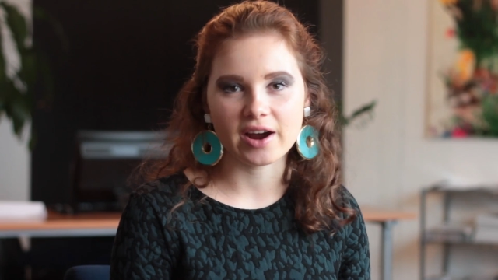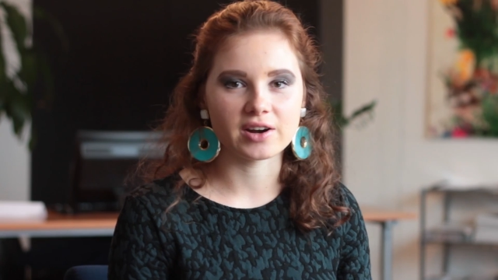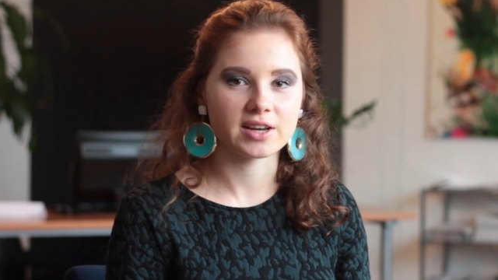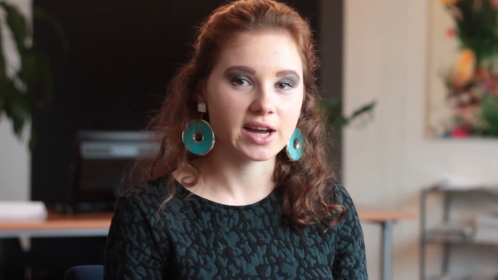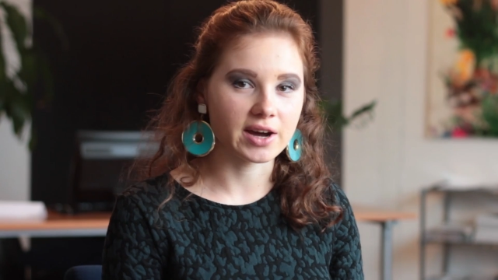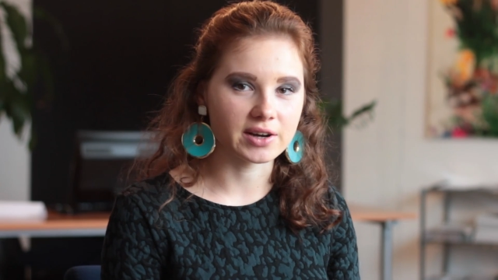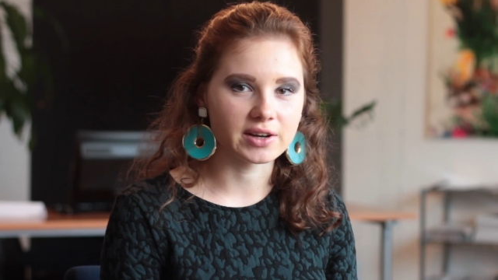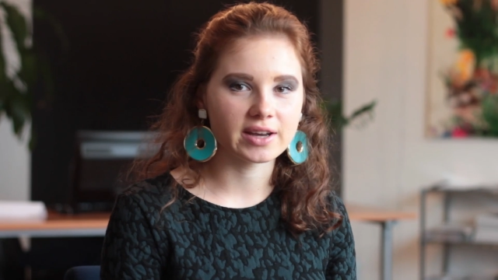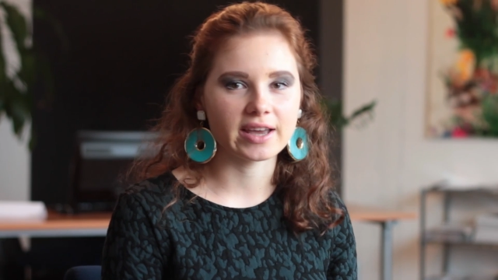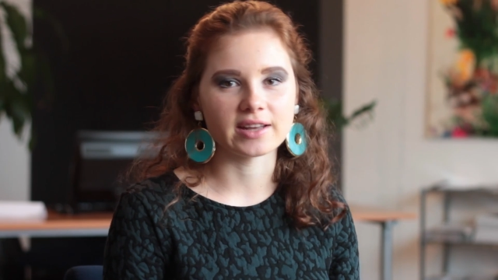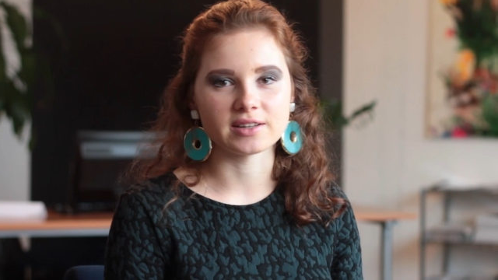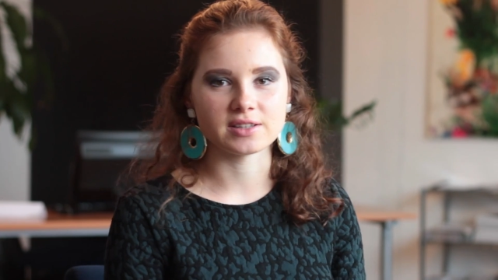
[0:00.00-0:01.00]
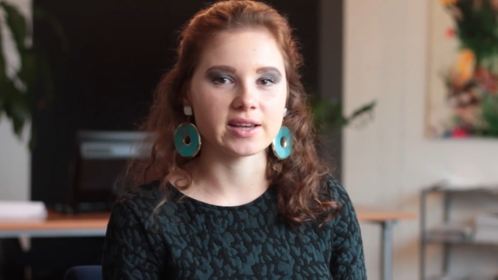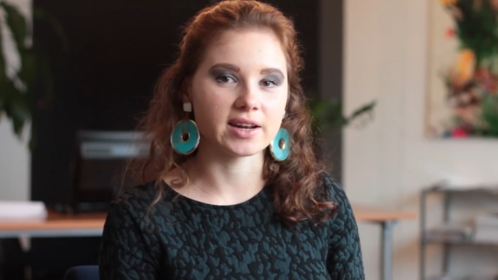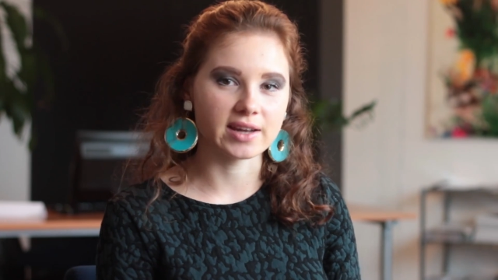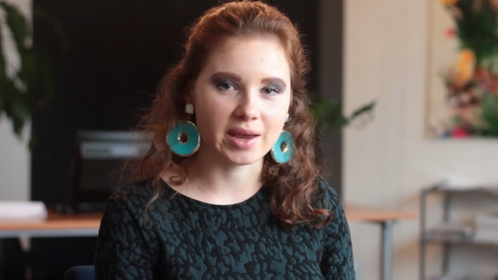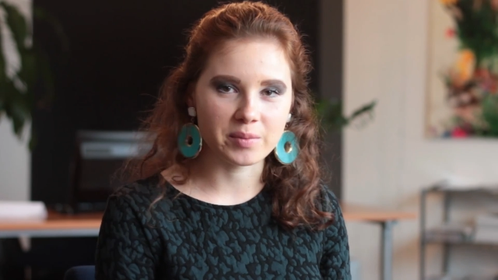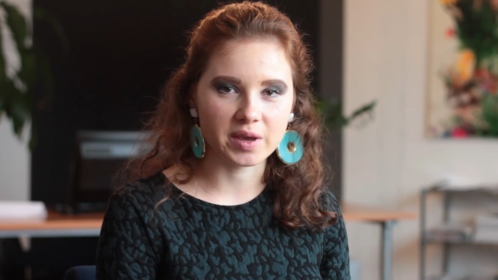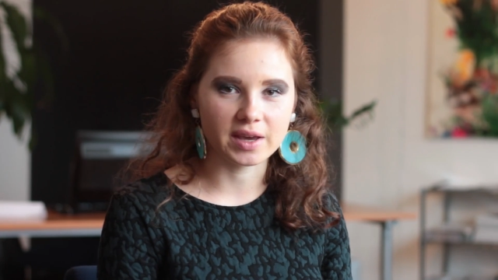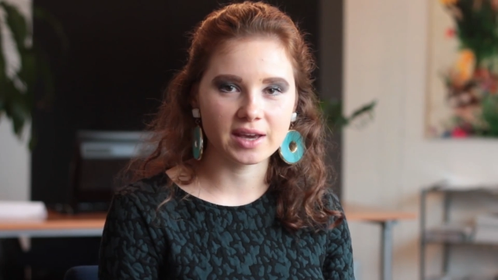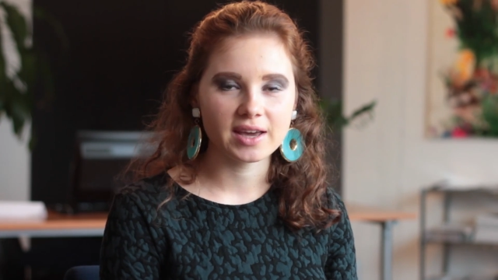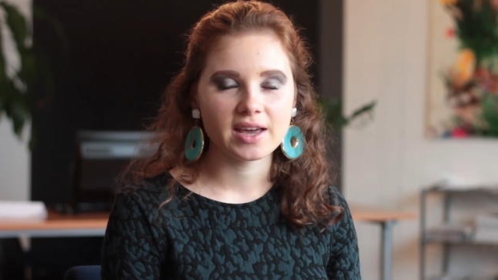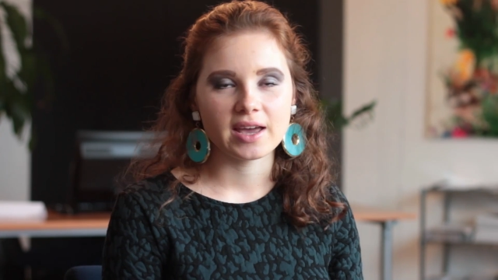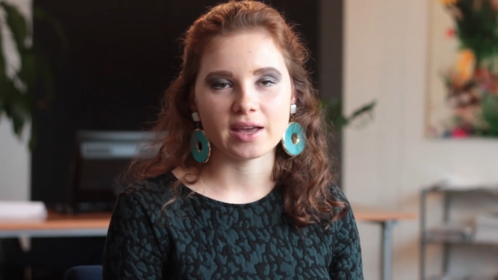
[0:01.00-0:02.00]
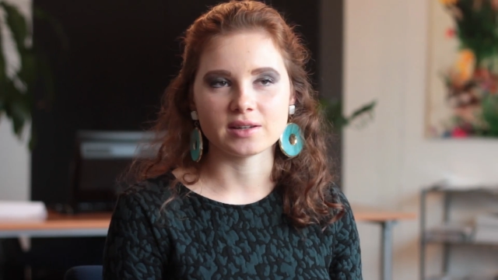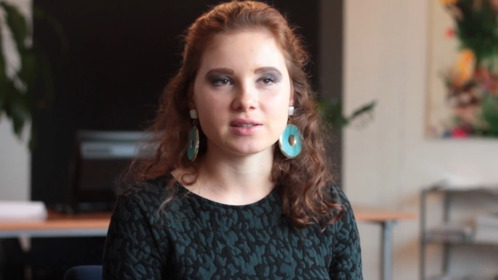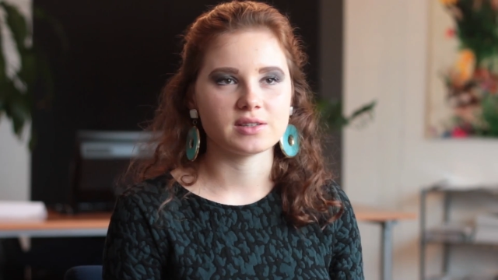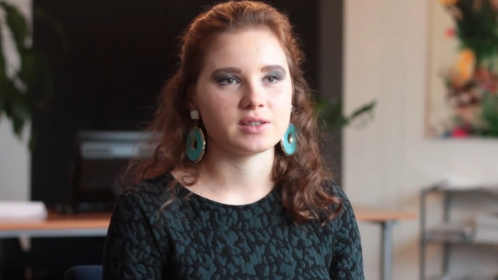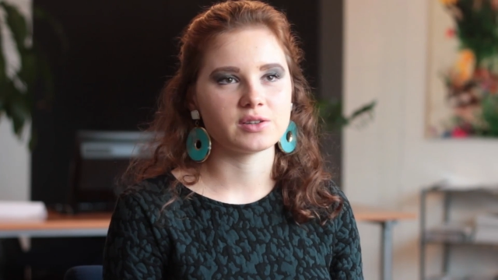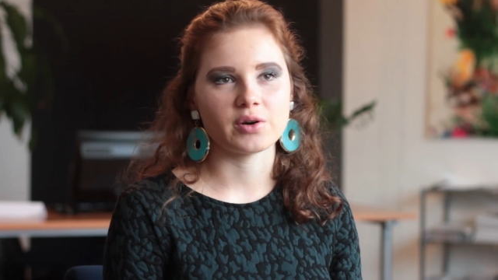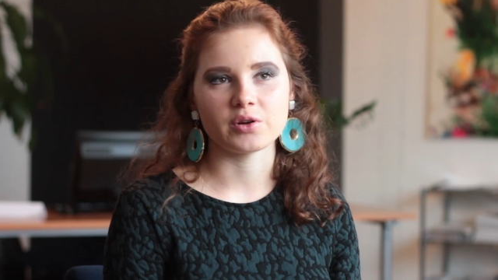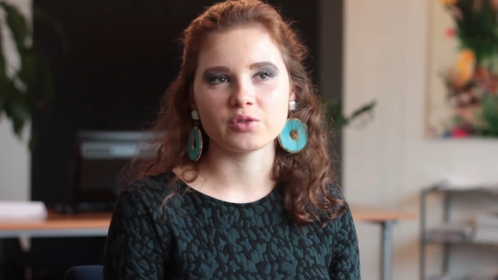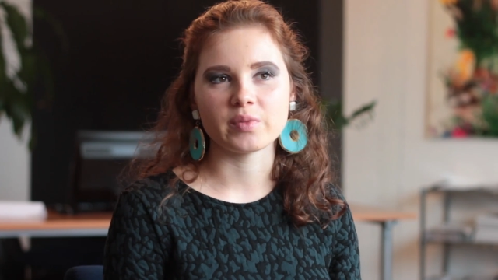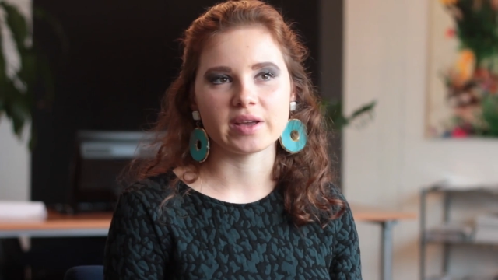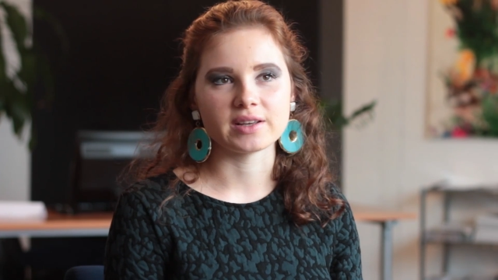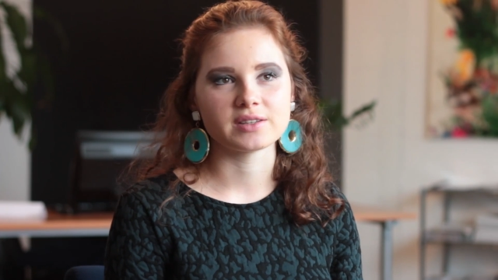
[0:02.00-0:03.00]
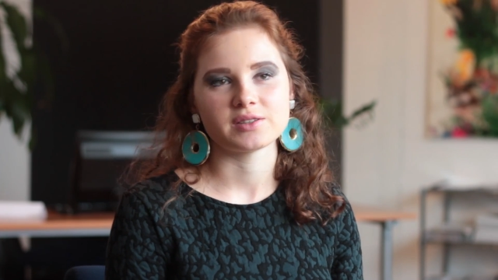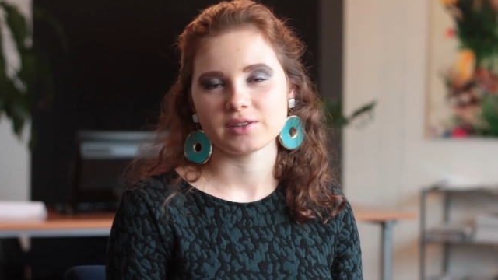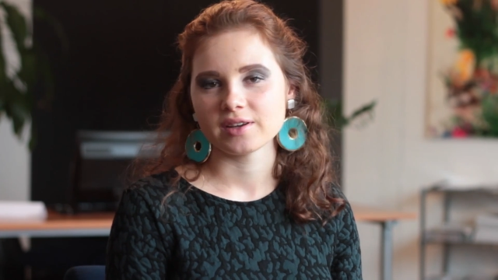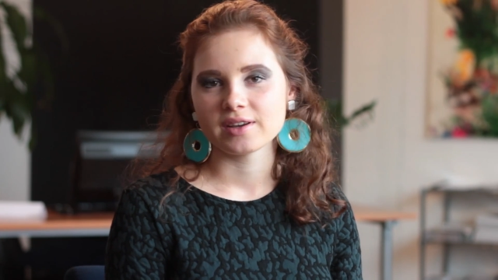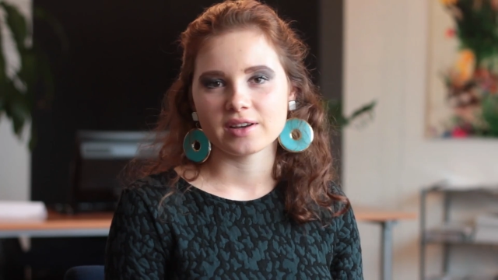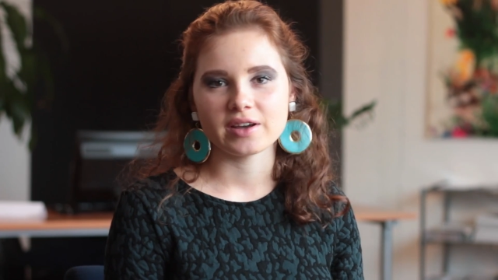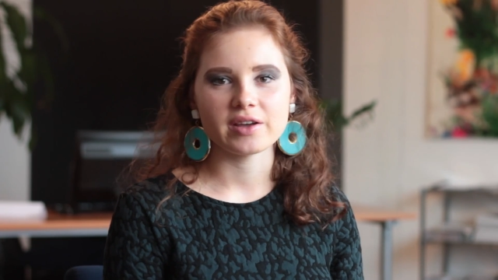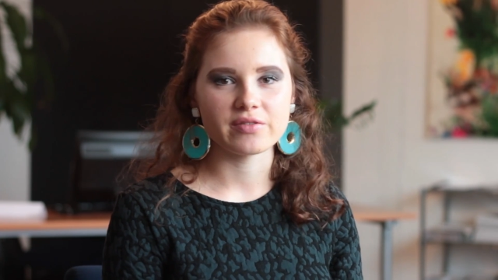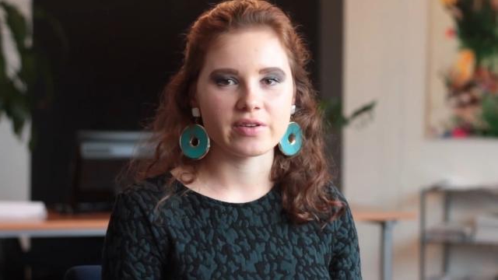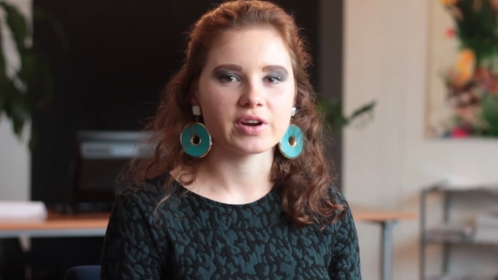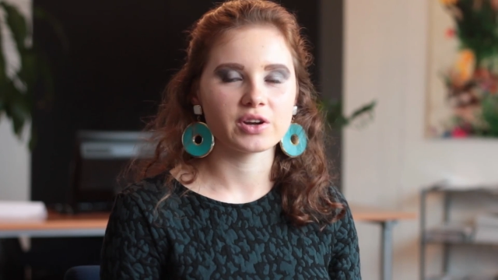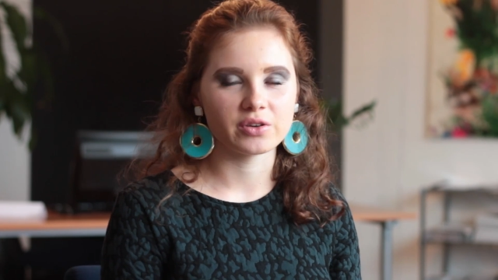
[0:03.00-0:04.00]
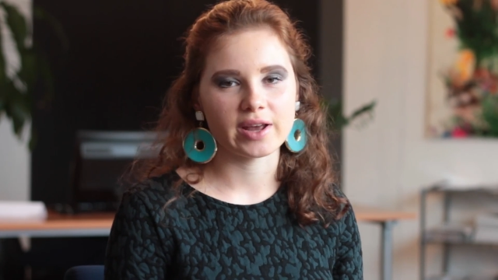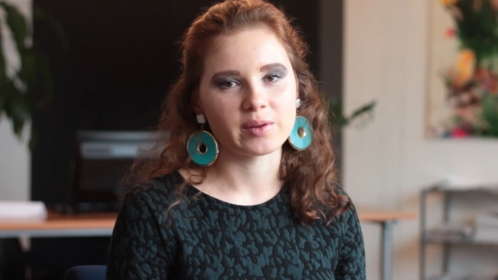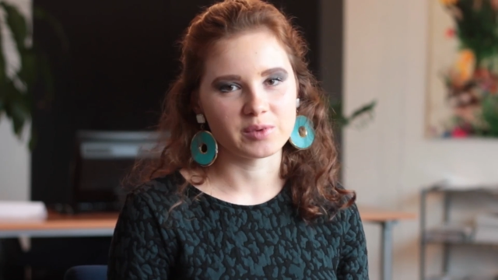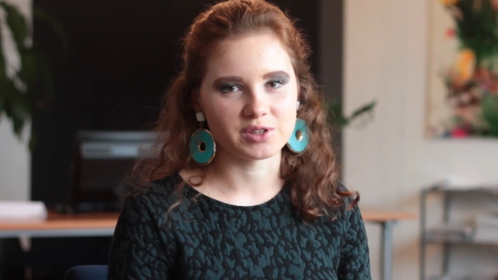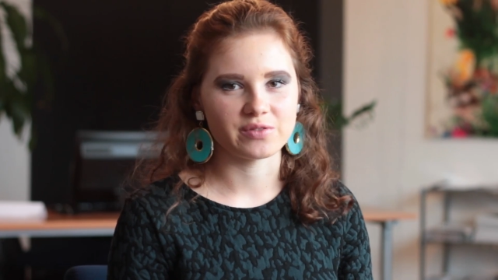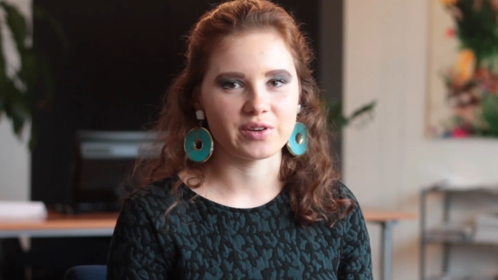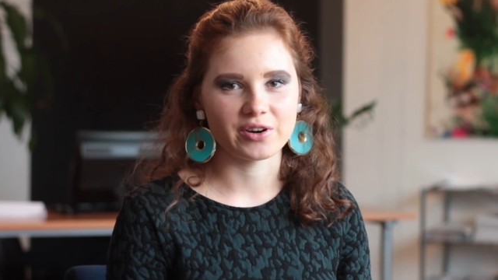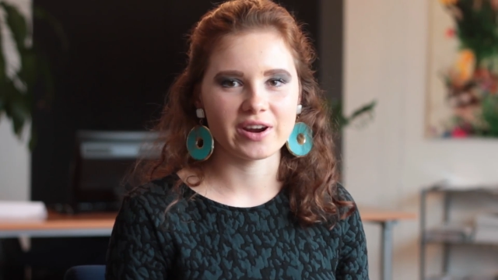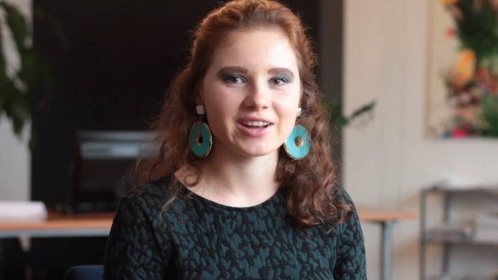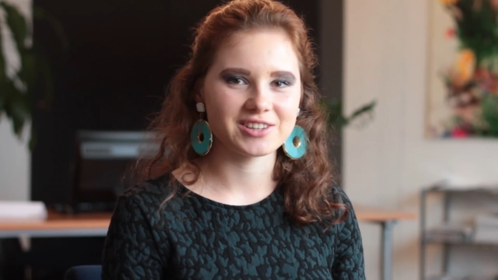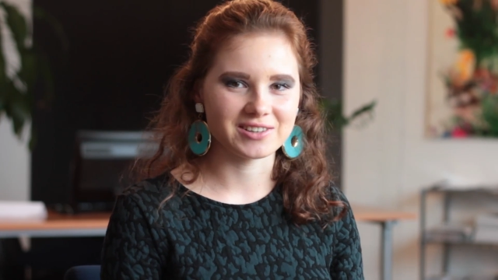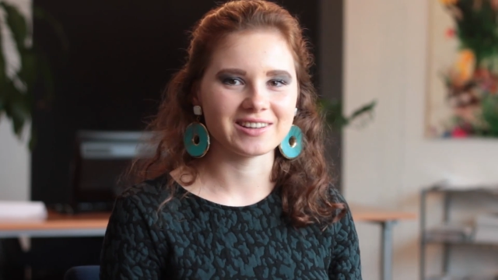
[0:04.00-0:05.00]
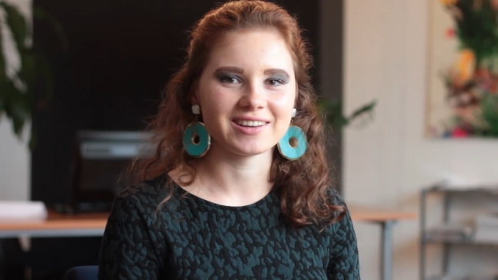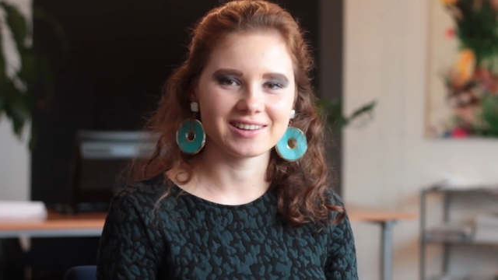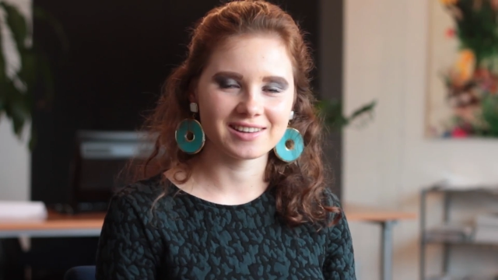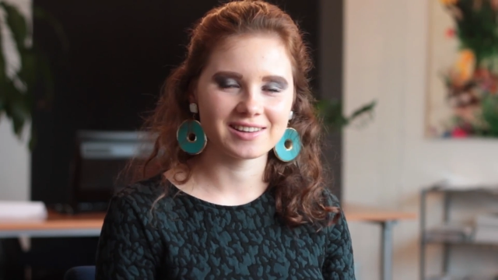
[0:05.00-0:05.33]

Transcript: are young and dynamic, and it all makes a very good atmosphere, actually.